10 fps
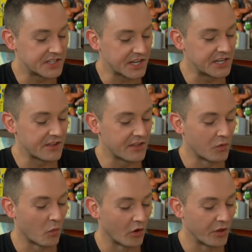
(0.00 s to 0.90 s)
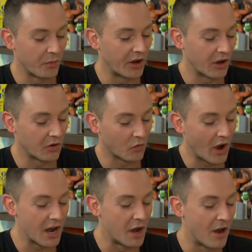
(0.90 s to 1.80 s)
sixtieth in the world. The player
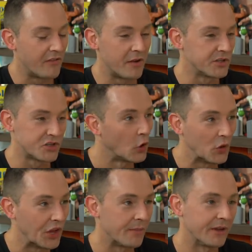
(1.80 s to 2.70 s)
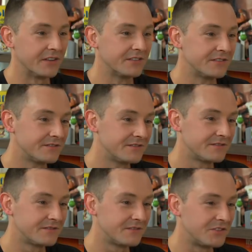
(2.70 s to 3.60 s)
right above him is Joel Damon,
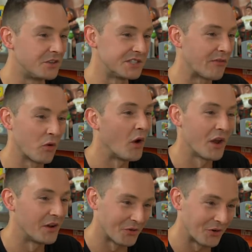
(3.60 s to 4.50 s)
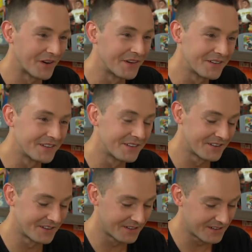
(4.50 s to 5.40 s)
who was never won on tour.
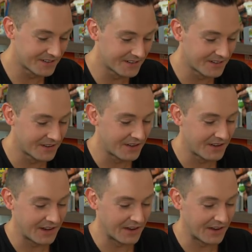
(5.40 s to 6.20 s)
That just is what